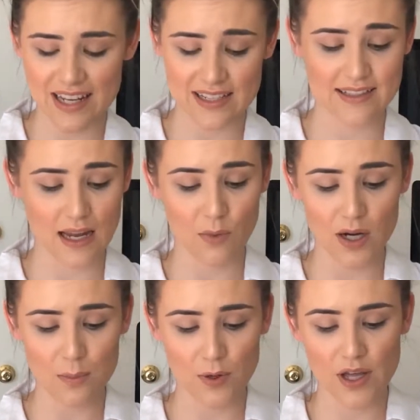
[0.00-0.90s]
is I
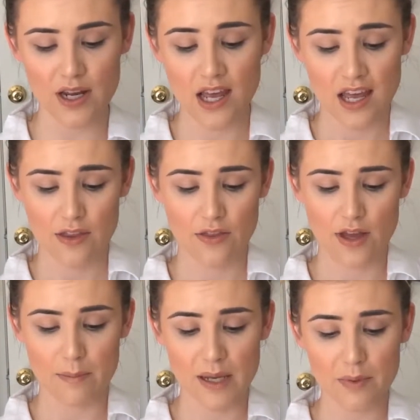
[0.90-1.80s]
want to put
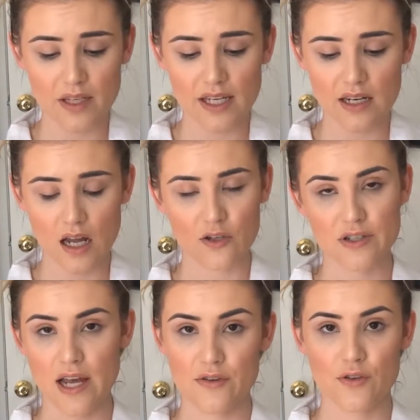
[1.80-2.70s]
the Maybelline Color
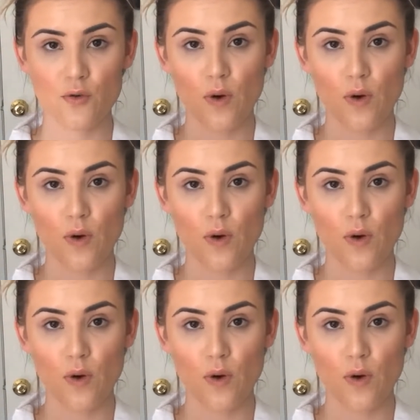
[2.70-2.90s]
Tattoo